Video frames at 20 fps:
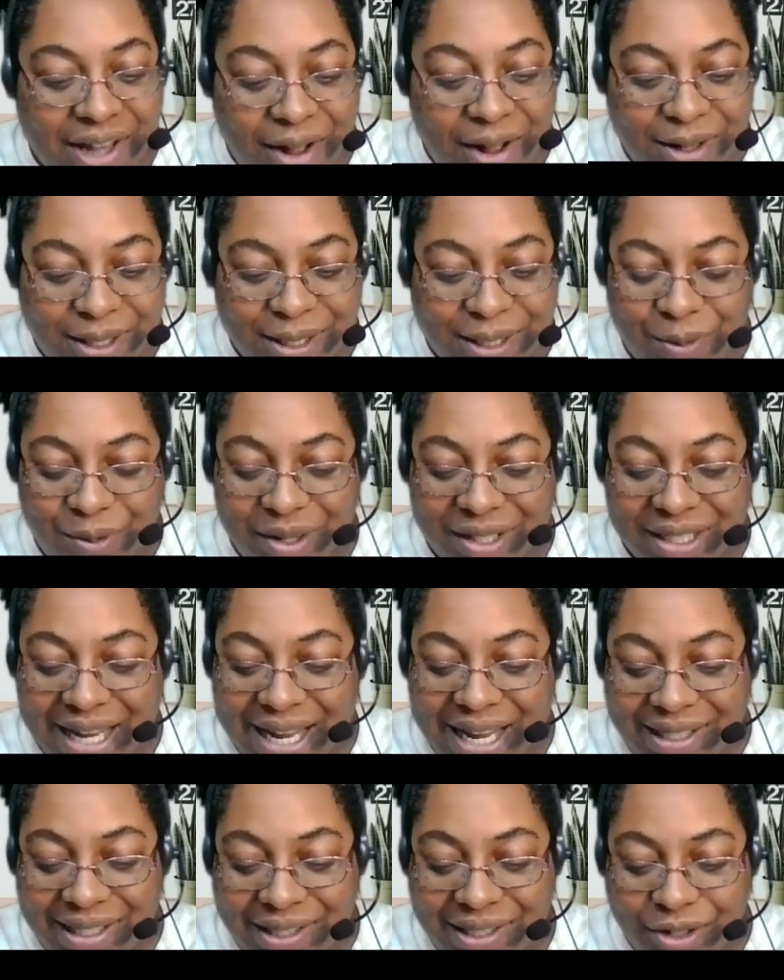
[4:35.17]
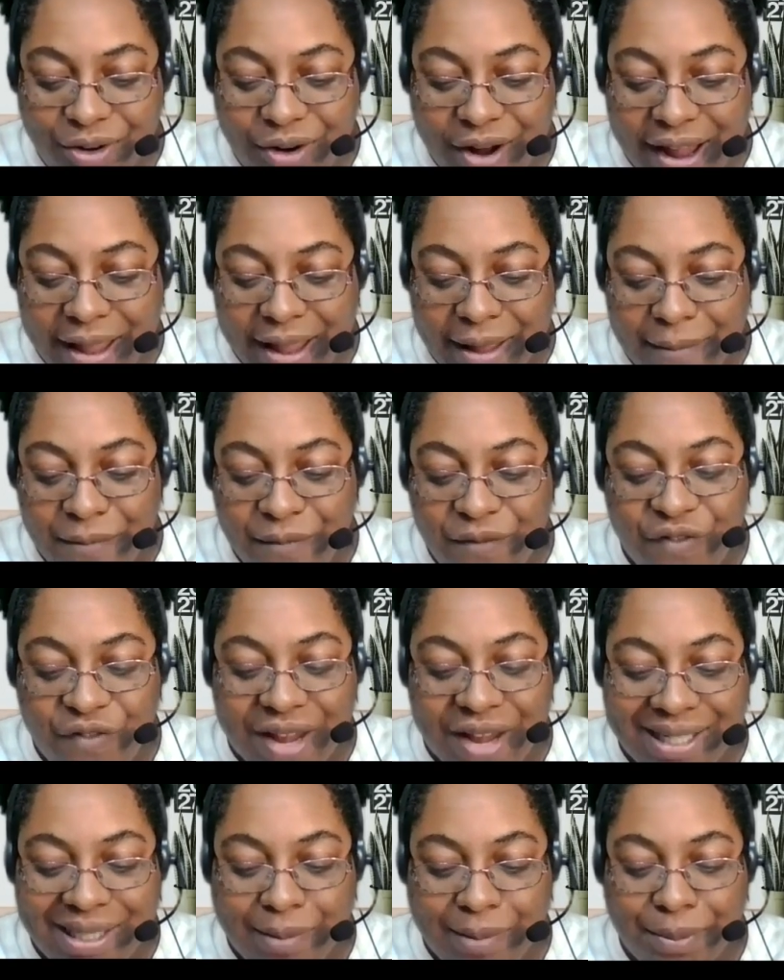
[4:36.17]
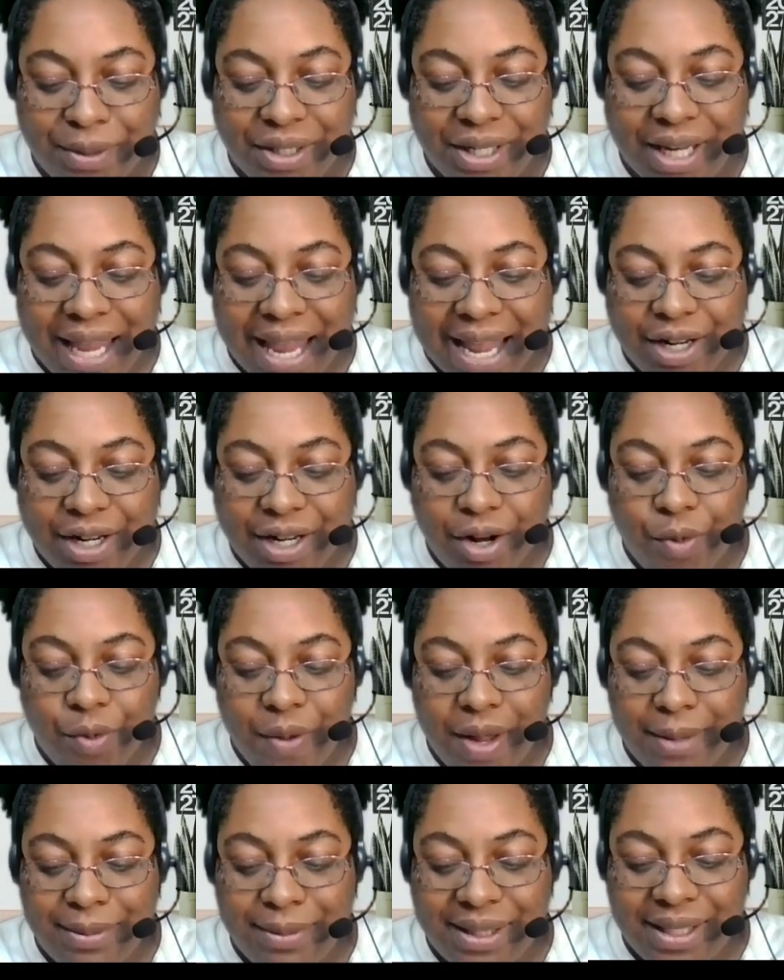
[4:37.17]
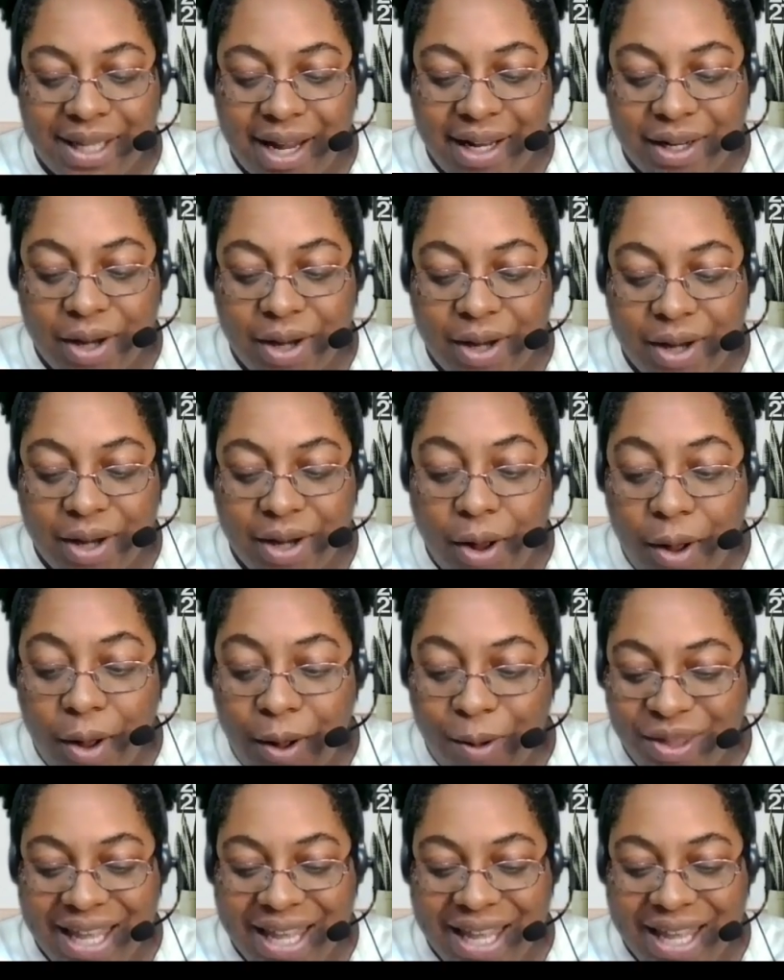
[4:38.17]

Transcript: She is also on Instagram, Facebook, and her website,